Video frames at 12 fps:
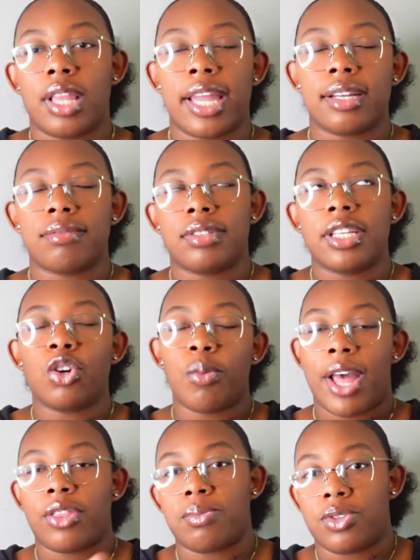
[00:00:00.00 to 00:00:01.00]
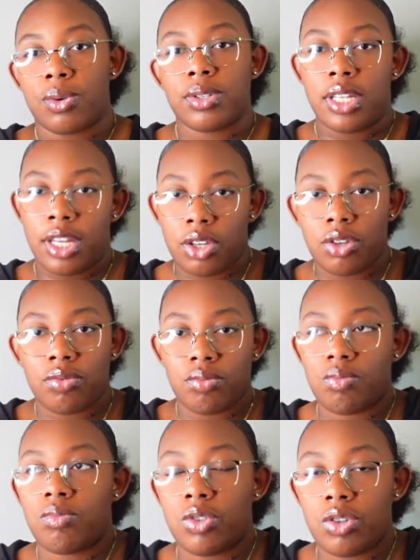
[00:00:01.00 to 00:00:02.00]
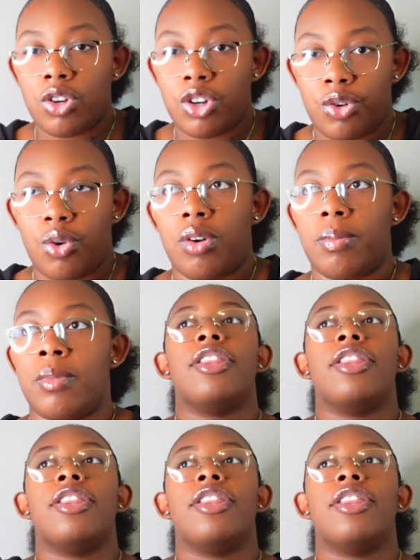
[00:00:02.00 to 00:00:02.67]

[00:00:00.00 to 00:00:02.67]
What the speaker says: like single bathrooms, so it's in your dorm.